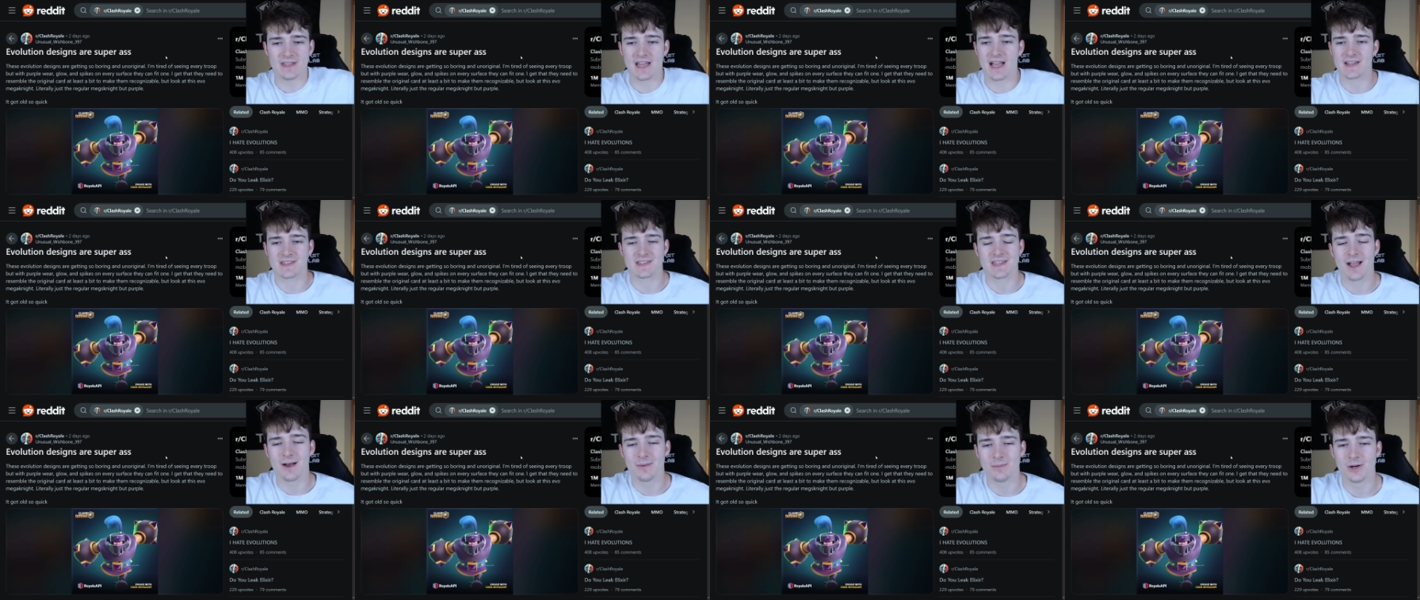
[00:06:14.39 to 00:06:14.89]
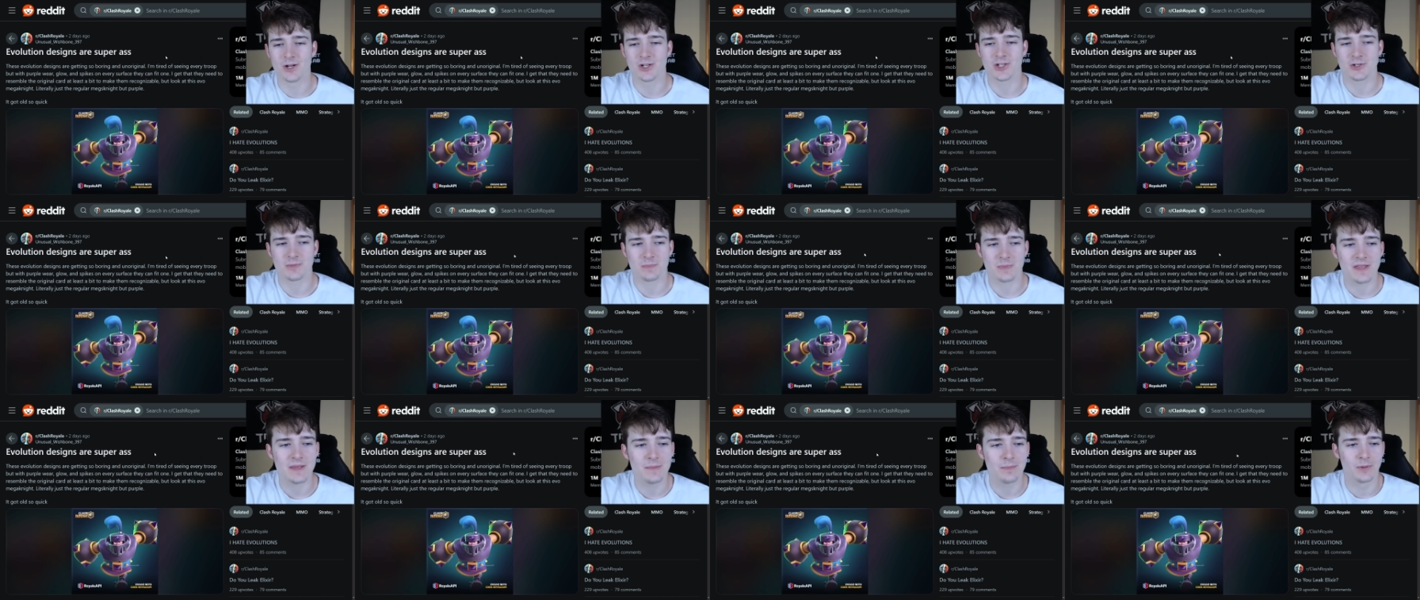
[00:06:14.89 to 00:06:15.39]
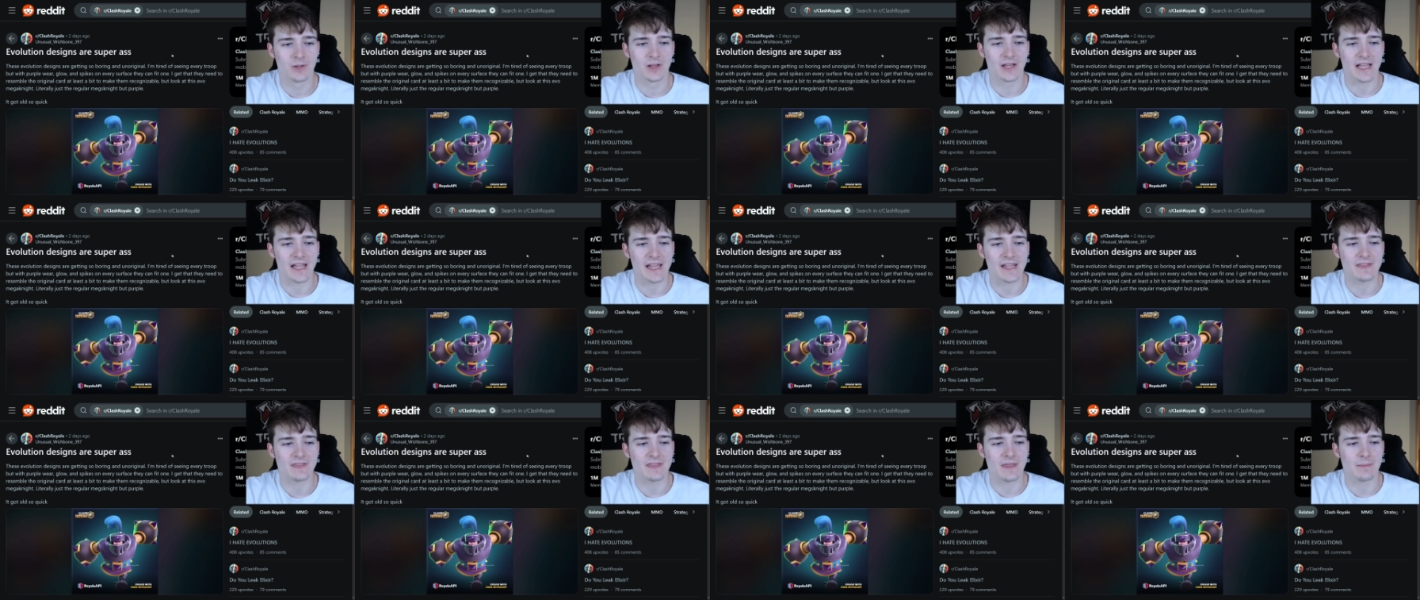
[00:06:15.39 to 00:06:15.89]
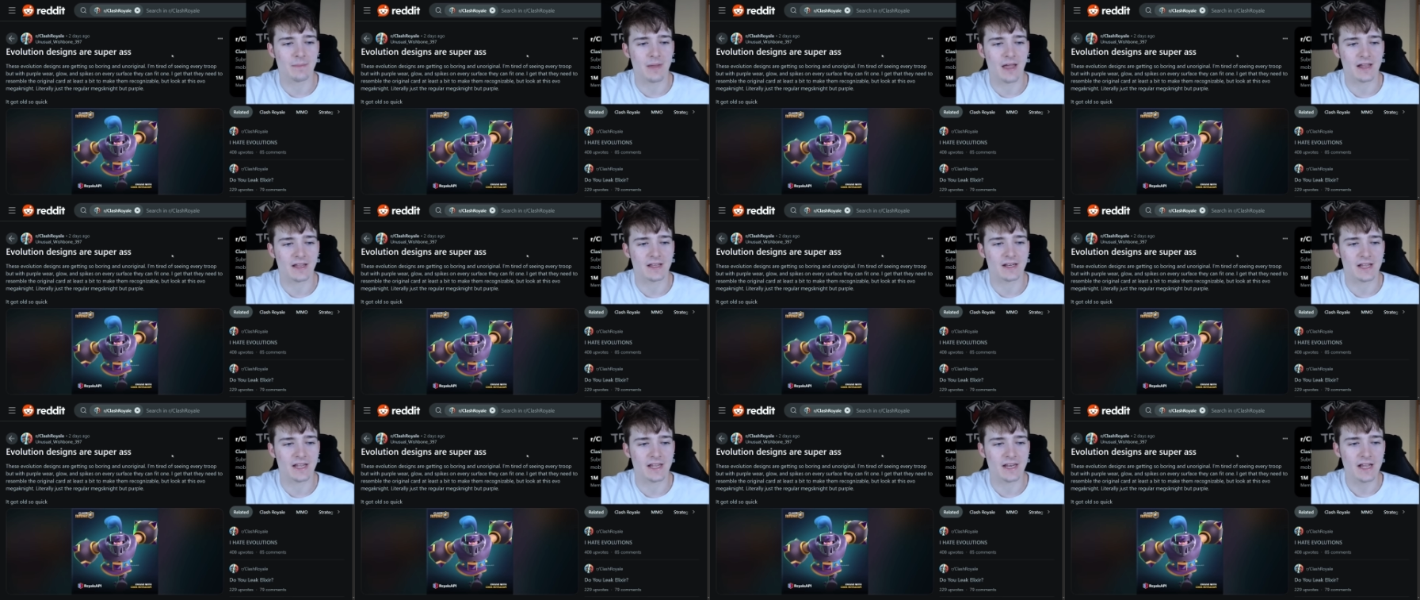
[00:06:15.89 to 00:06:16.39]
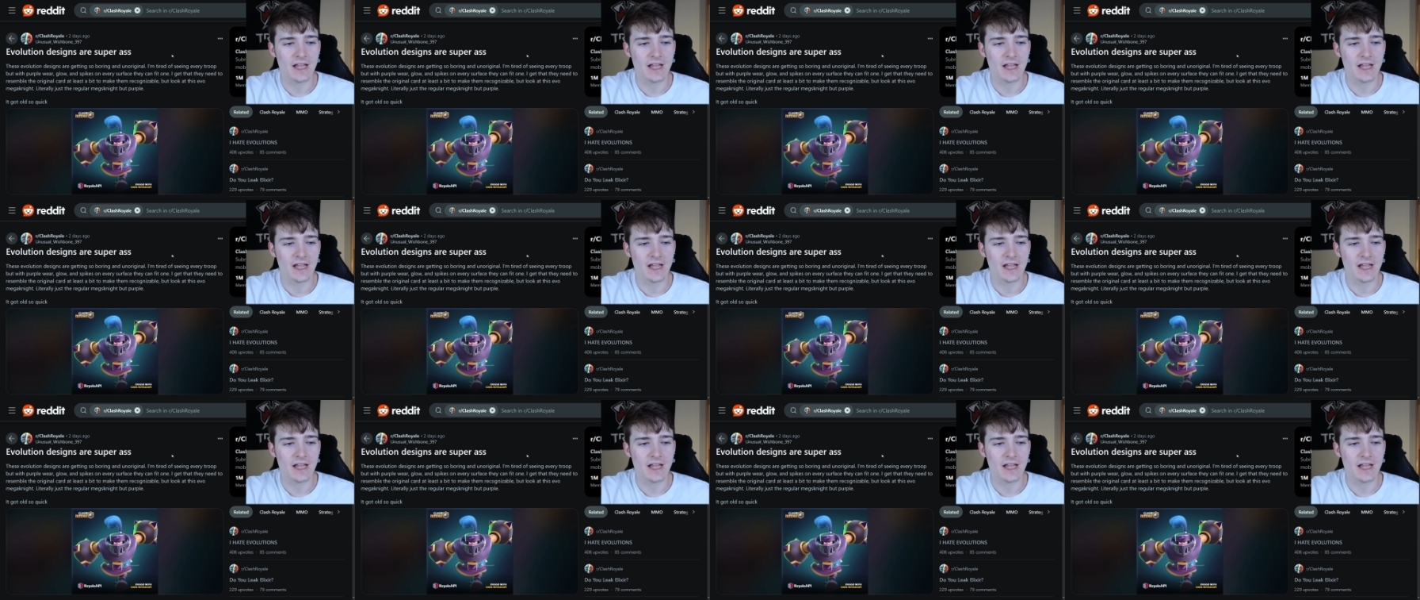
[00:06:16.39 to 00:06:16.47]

That's how much people hate the Mega Knight